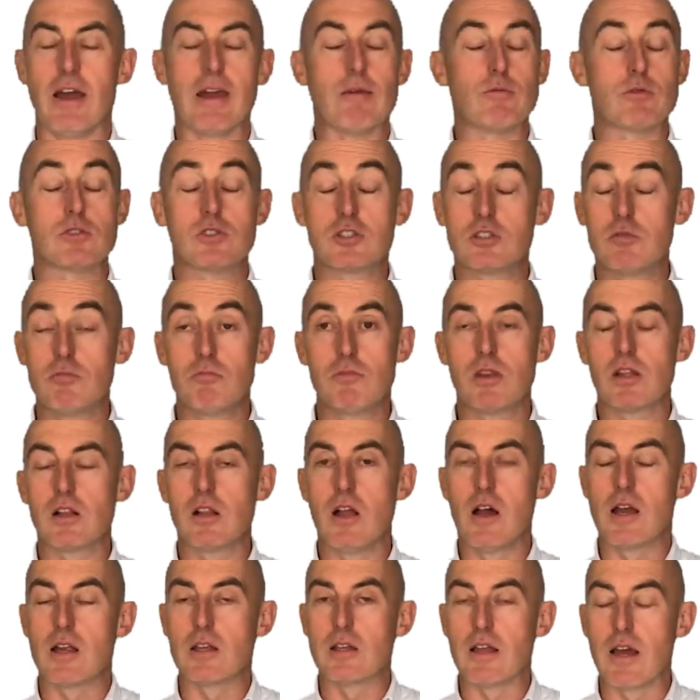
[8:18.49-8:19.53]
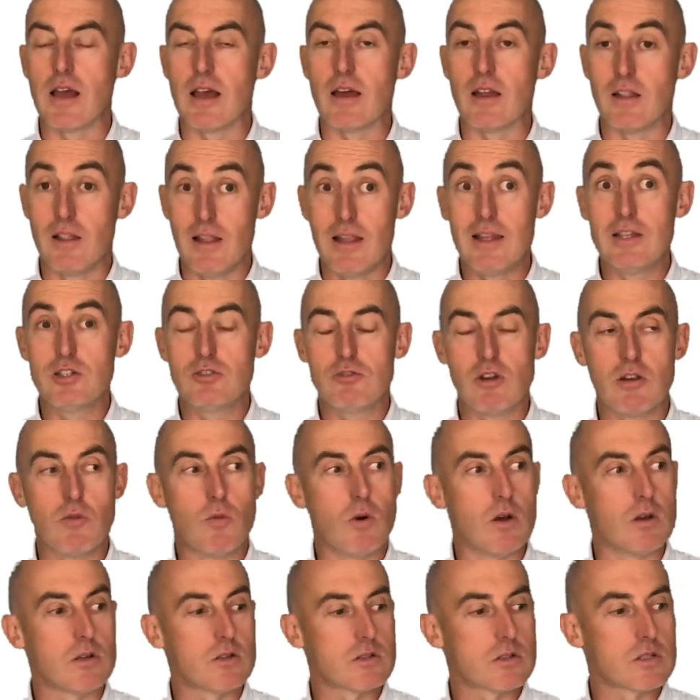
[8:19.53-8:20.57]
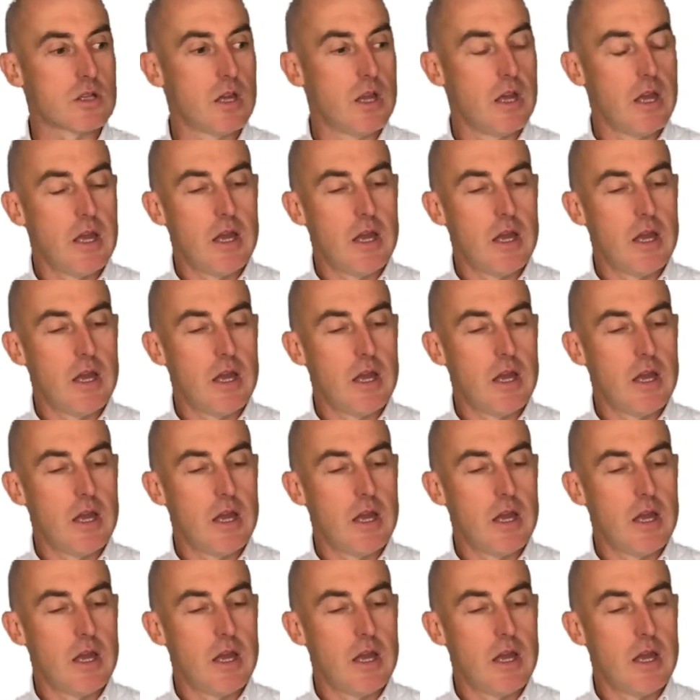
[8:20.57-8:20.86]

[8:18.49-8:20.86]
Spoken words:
It was something like that. It literally was.